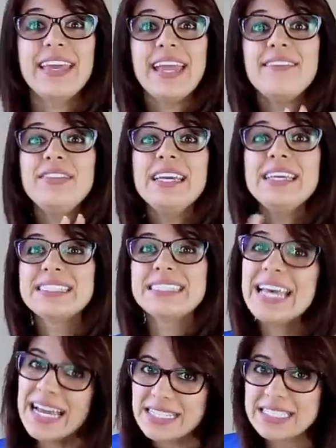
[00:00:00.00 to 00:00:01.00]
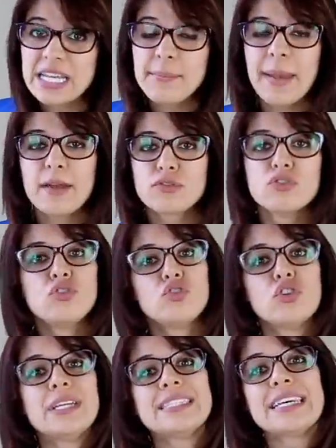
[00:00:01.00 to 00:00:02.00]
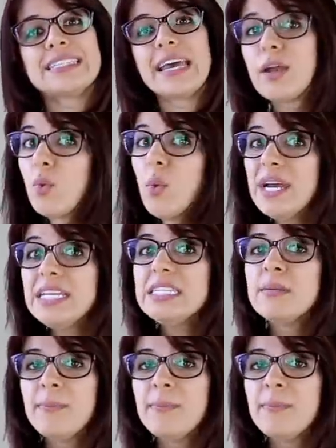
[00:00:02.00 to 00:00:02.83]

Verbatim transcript: They have the exact same macronutrients as egg whites,